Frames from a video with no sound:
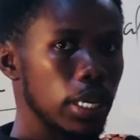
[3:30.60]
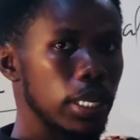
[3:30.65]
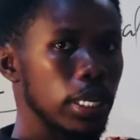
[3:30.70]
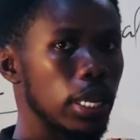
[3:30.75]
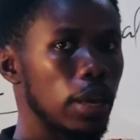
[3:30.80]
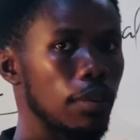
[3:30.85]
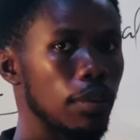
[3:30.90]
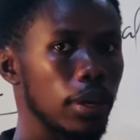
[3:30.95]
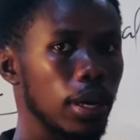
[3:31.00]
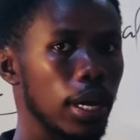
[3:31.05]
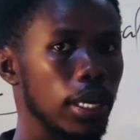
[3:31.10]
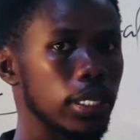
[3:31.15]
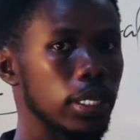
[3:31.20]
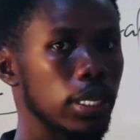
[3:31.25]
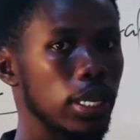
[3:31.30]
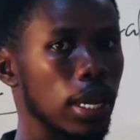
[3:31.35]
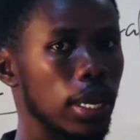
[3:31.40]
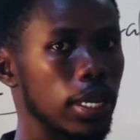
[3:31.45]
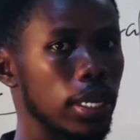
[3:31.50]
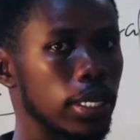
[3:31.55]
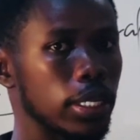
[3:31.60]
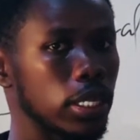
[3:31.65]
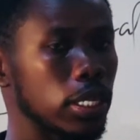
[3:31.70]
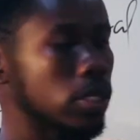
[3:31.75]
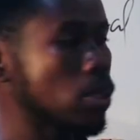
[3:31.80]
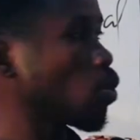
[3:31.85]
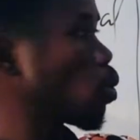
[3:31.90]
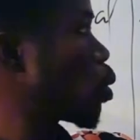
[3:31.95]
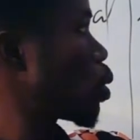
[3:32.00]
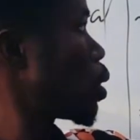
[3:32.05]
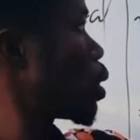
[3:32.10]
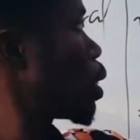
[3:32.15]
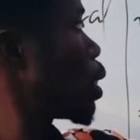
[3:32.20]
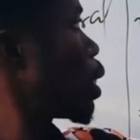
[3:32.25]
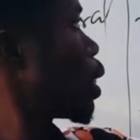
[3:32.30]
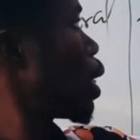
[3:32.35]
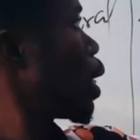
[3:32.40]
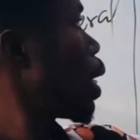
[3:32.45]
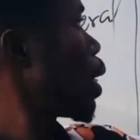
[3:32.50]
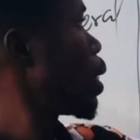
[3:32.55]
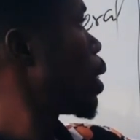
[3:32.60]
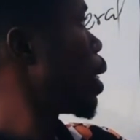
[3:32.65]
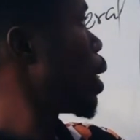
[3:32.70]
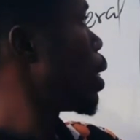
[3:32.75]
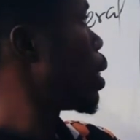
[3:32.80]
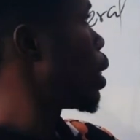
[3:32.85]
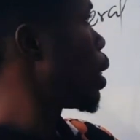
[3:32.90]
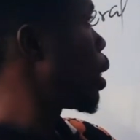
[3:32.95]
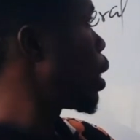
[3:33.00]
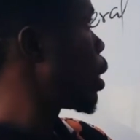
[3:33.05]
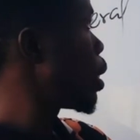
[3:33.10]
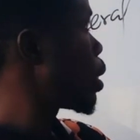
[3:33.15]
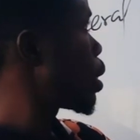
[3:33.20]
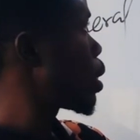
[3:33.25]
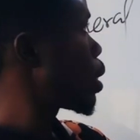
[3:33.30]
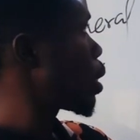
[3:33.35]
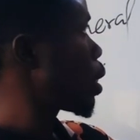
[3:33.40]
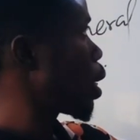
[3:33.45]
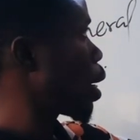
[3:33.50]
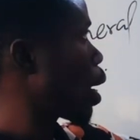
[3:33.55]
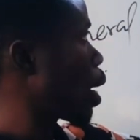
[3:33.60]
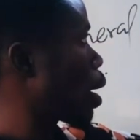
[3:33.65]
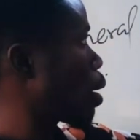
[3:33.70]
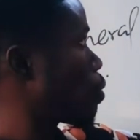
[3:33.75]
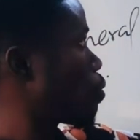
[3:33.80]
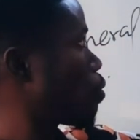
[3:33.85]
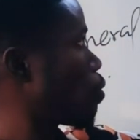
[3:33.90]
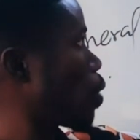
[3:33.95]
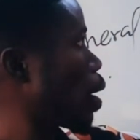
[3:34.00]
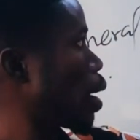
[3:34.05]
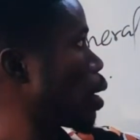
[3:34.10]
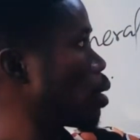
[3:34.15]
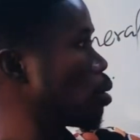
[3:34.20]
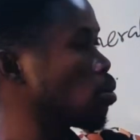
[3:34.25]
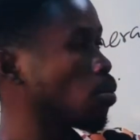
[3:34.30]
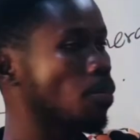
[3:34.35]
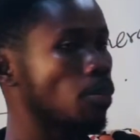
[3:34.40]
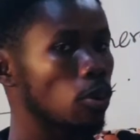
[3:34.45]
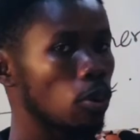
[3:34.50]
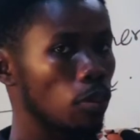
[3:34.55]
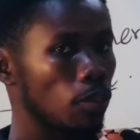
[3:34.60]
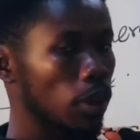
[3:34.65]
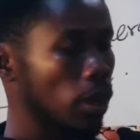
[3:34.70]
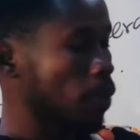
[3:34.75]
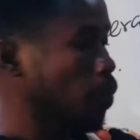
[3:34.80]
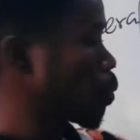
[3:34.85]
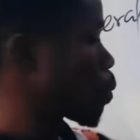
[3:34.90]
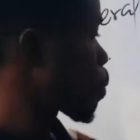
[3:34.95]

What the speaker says: then we can say that this is what? The initial value problem.